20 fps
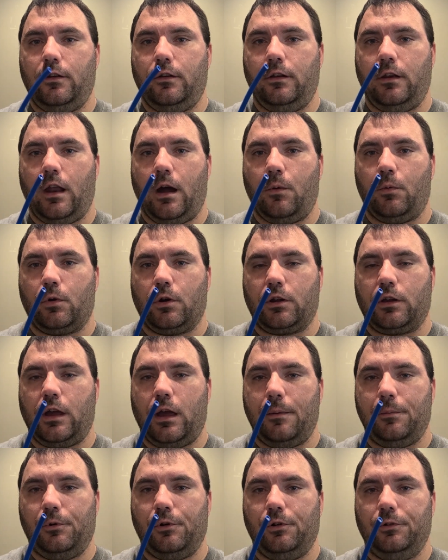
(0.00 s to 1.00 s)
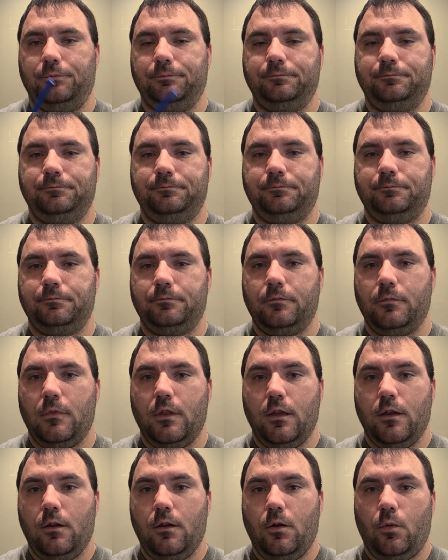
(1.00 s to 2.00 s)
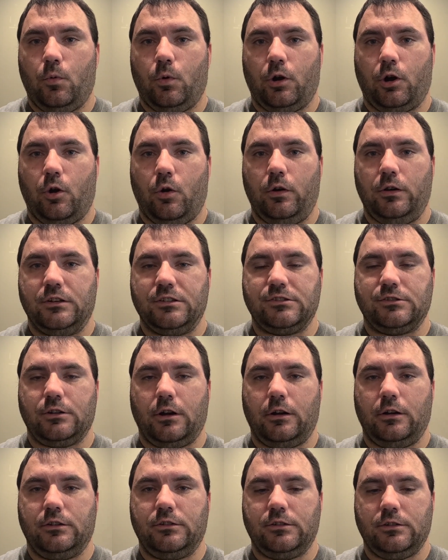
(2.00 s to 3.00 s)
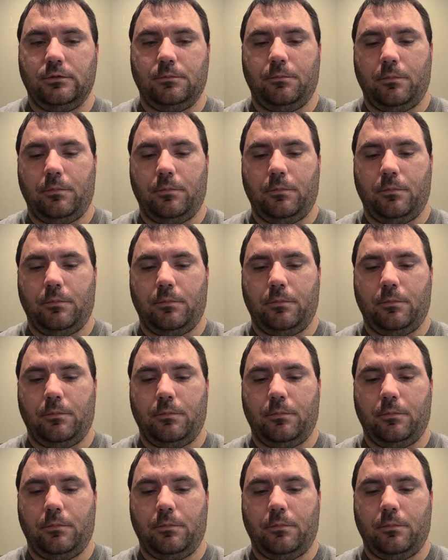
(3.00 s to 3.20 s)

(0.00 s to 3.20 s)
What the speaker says: network cable. We're going to start